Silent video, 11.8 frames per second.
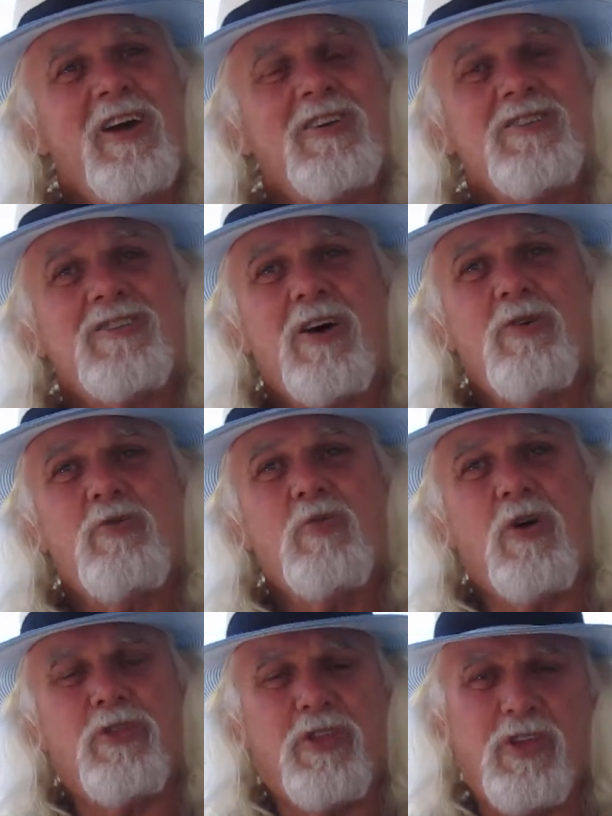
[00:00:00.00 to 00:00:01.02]
So
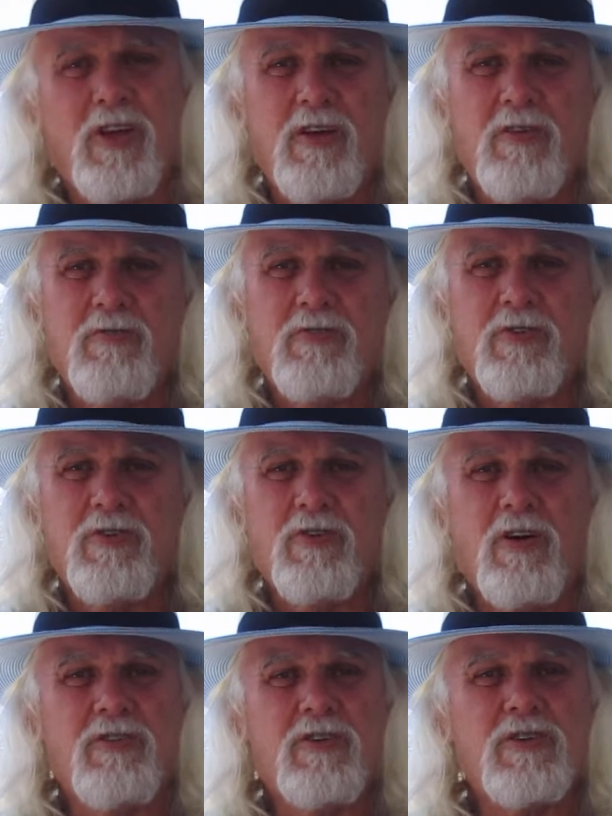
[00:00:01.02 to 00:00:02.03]
what they've
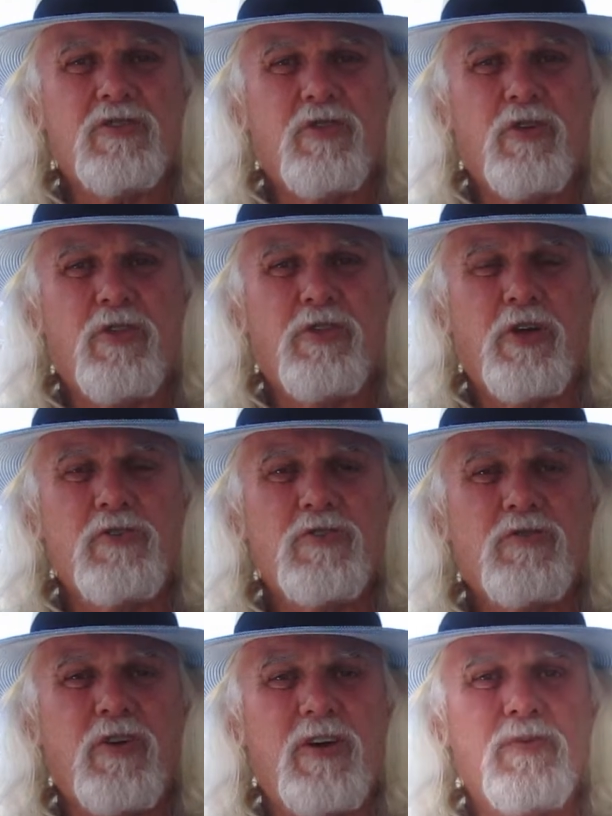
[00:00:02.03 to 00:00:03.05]
done is, for those
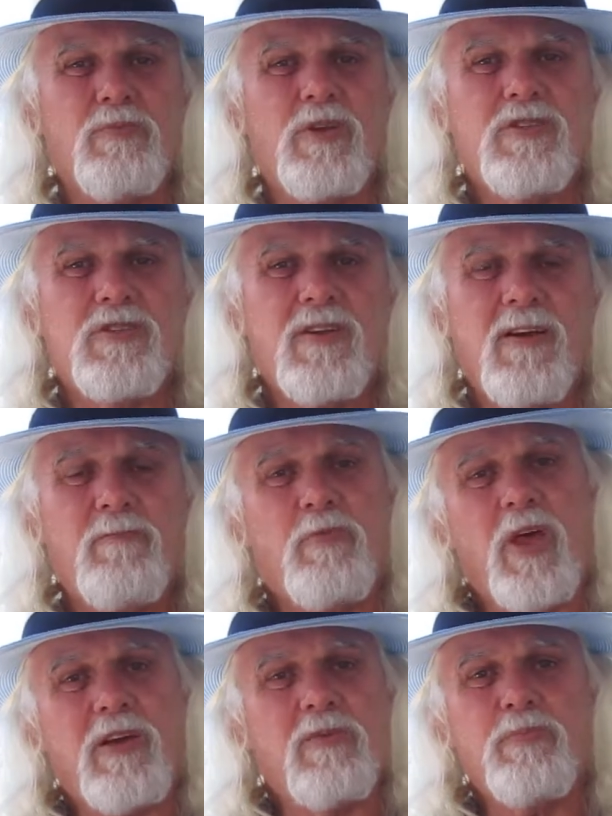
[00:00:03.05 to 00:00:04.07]
families,
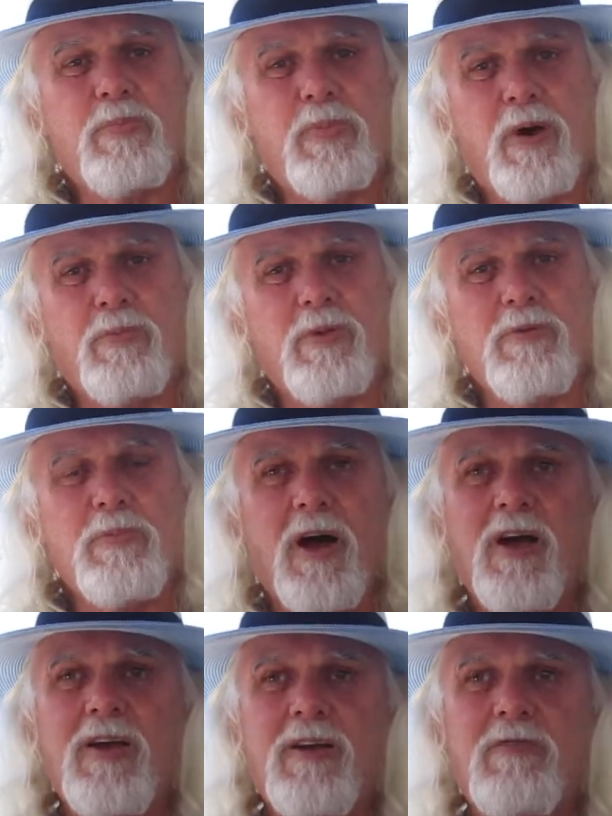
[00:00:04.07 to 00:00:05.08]
they can probably
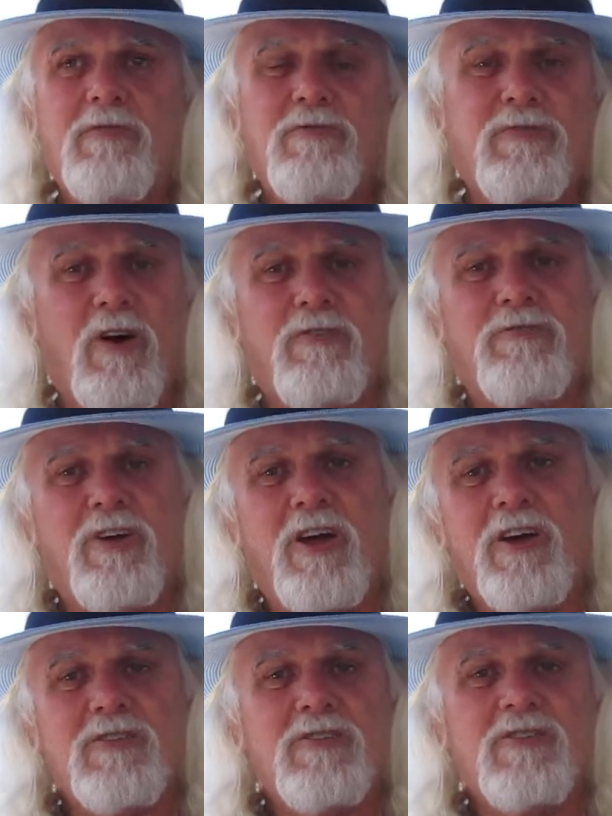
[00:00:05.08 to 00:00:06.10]
pay
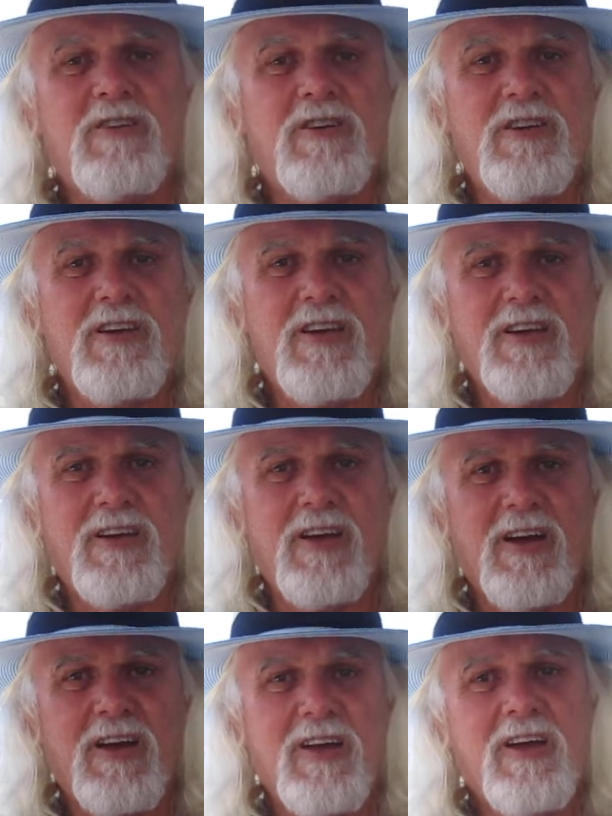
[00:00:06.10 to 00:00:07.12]
$5,000 a
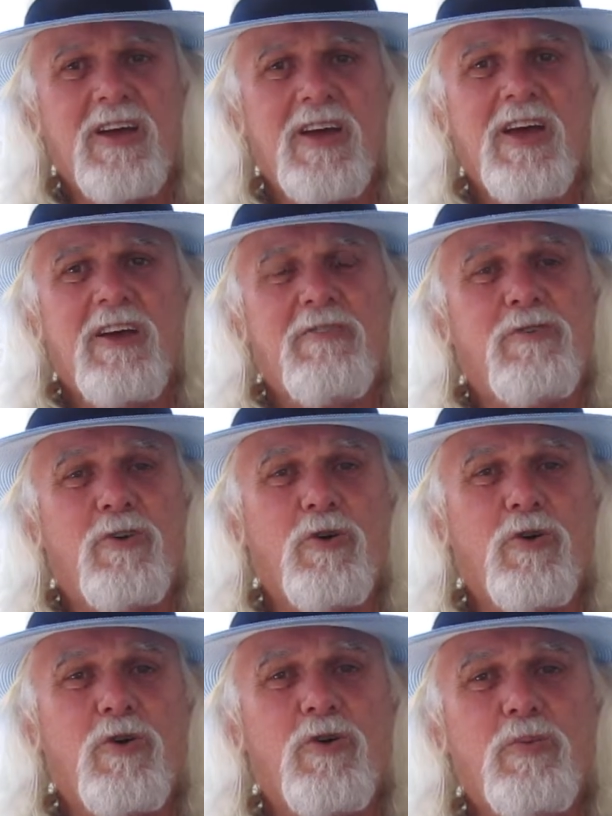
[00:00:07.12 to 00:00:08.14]
year
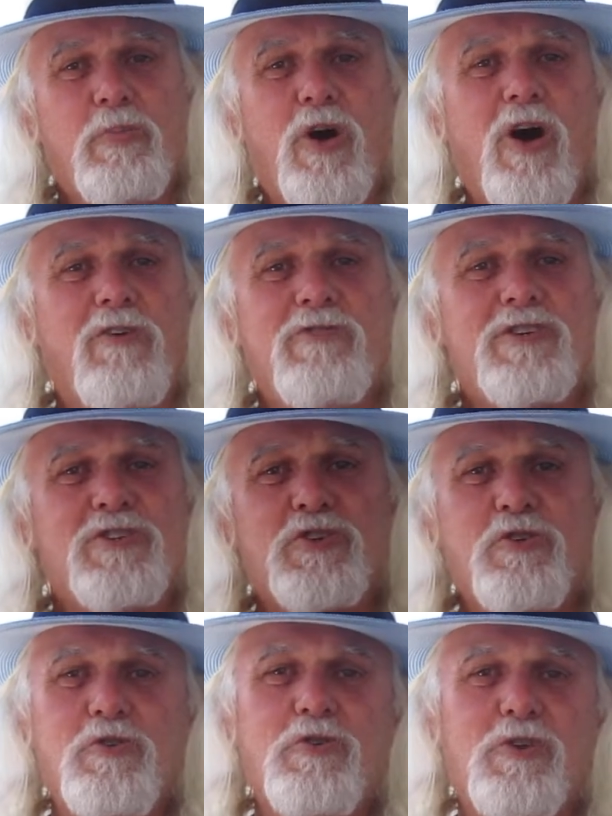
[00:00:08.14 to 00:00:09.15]
for private
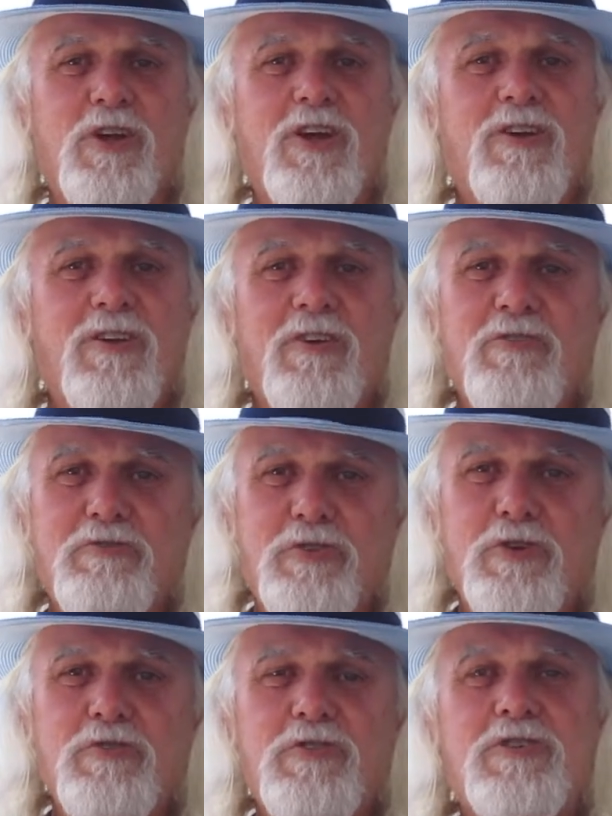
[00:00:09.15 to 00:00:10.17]
schooling
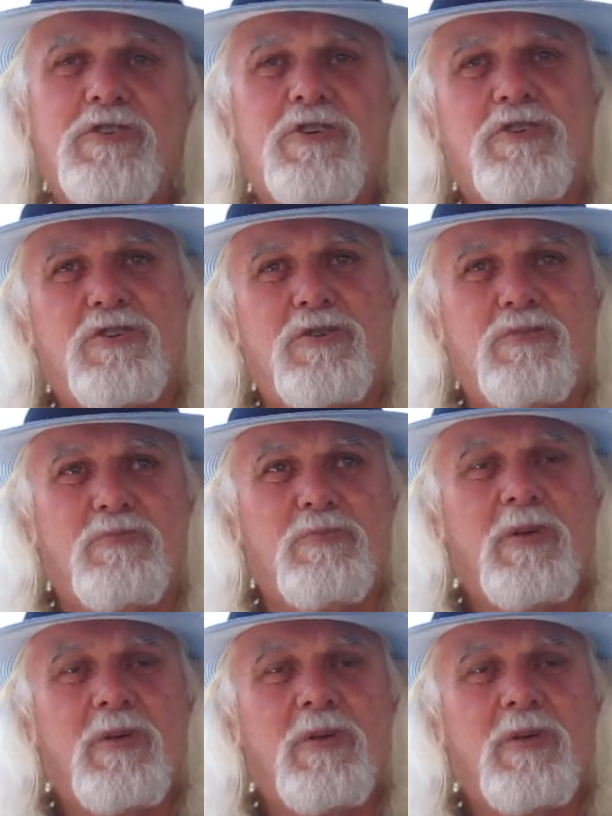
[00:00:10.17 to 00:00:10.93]
through the system